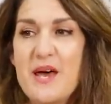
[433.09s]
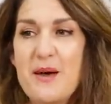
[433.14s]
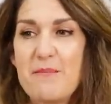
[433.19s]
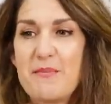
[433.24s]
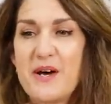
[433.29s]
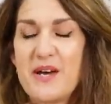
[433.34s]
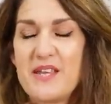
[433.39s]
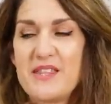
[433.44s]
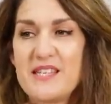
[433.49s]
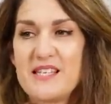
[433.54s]

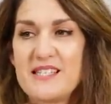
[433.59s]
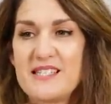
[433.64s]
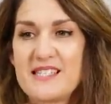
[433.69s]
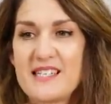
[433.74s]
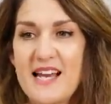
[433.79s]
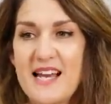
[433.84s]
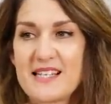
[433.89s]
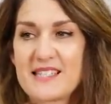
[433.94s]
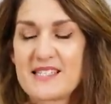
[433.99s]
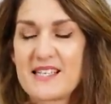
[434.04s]
by this
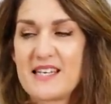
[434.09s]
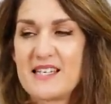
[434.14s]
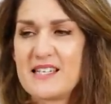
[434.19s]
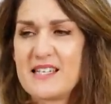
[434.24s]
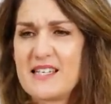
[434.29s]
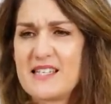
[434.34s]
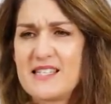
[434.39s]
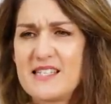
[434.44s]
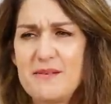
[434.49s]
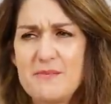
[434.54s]
task,
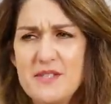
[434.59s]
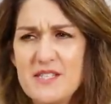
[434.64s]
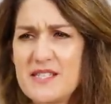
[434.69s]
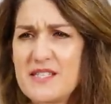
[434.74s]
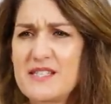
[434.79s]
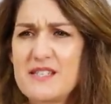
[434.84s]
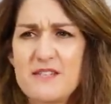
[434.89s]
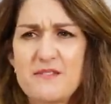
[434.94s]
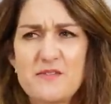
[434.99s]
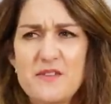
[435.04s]
and some of the
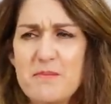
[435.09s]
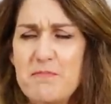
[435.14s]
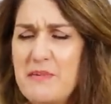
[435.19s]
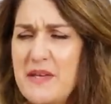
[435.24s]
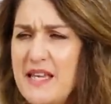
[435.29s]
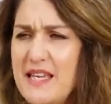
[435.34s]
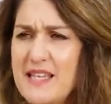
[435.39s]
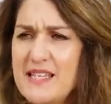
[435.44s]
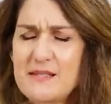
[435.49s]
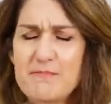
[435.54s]
stuff the
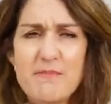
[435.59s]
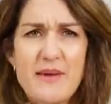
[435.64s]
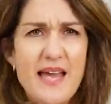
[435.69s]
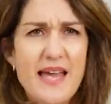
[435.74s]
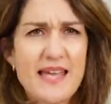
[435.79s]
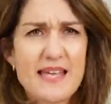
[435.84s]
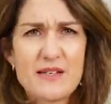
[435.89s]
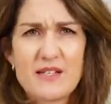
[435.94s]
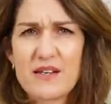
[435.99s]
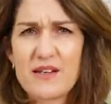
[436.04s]
bees
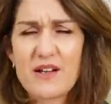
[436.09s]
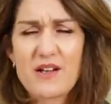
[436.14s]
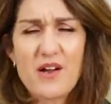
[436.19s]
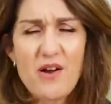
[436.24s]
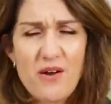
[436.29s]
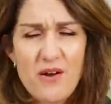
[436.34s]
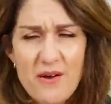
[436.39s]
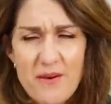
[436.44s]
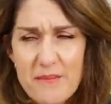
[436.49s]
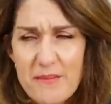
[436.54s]
made, I
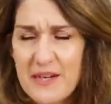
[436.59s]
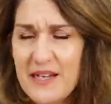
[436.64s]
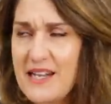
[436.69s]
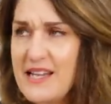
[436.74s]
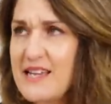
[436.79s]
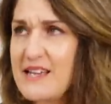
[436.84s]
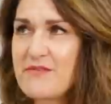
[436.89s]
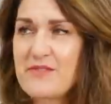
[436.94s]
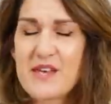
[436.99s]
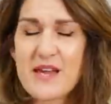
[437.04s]
can't
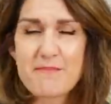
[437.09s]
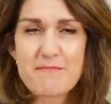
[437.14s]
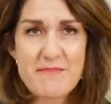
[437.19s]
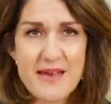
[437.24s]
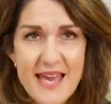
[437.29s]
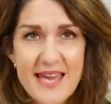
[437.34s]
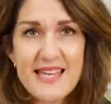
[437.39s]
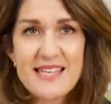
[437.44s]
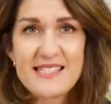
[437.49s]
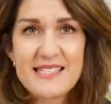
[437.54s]
believe they
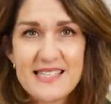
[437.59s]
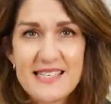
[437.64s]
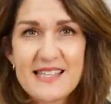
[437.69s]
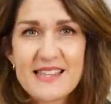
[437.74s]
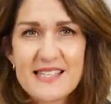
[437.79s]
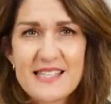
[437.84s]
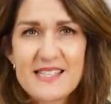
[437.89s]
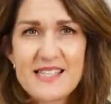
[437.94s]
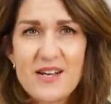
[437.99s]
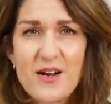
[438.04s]
made it
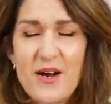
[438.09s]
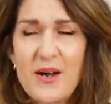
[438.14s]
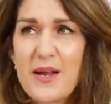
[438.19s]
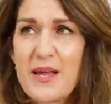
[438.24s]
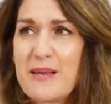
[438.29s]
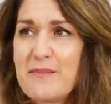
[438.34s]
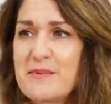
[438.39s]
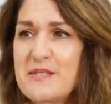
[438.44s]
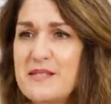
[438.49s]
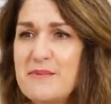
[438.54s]
in the
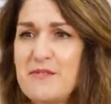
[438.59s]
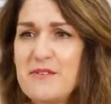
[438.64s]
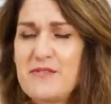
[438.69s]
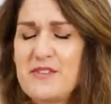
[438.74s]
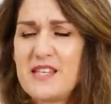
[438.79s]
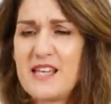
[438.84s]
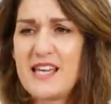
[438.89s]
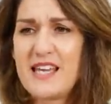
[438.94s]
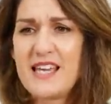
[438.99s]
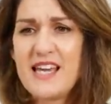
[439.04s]
time. Some of
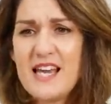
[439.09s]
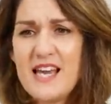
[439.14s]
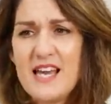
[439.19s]
the